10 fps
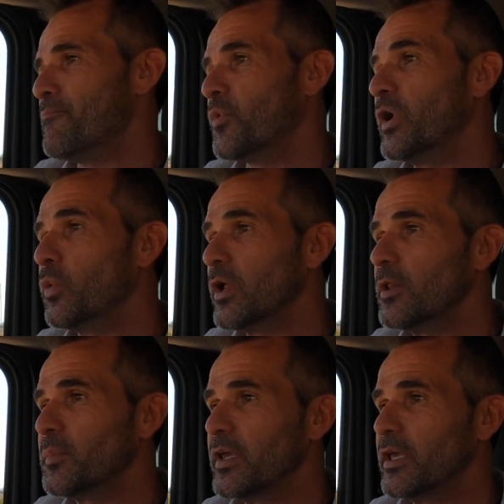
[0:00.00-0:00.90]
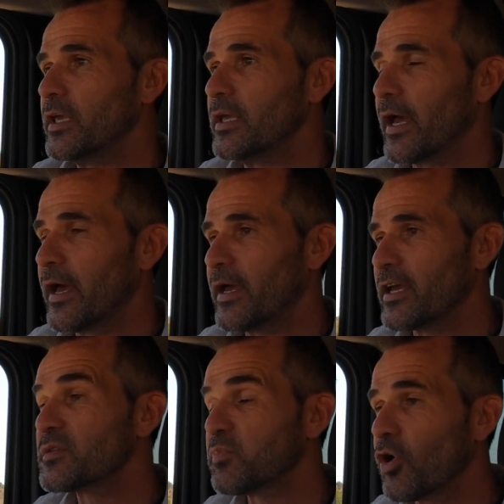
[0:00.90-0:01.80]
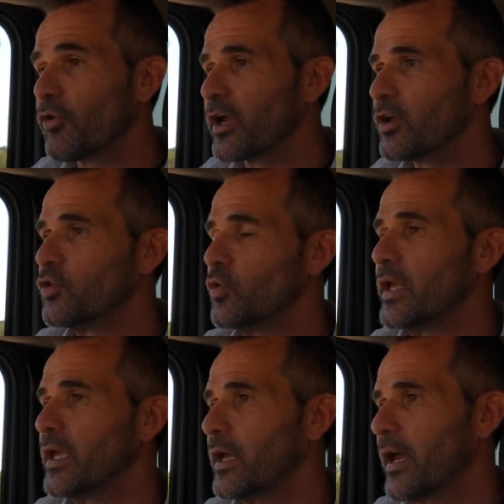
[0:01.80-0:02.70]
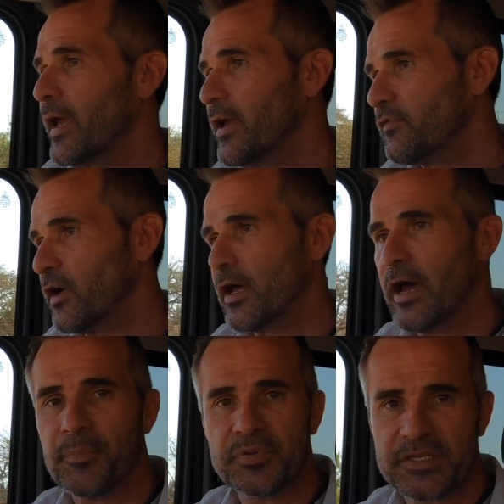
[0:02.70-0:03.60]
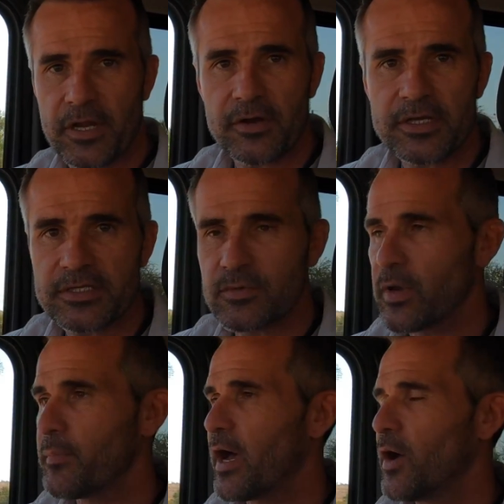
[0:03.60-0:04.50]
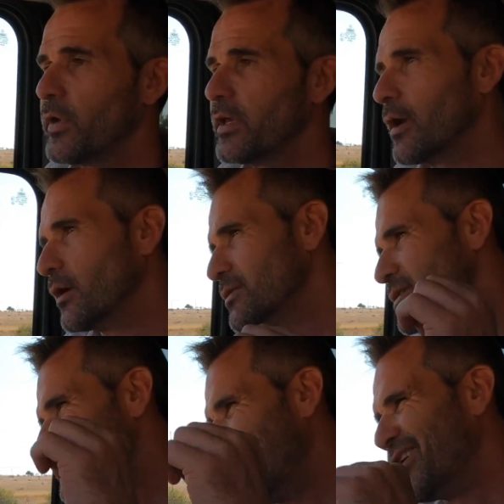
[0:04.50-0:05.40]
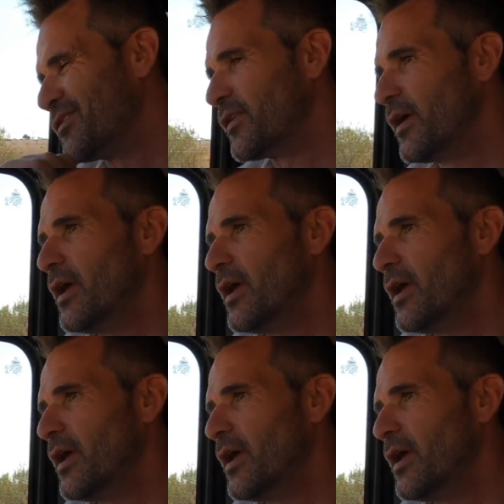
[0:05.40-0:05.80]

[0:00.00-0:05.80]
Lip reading: We will be exploring doing a follow-up series whereby we just delve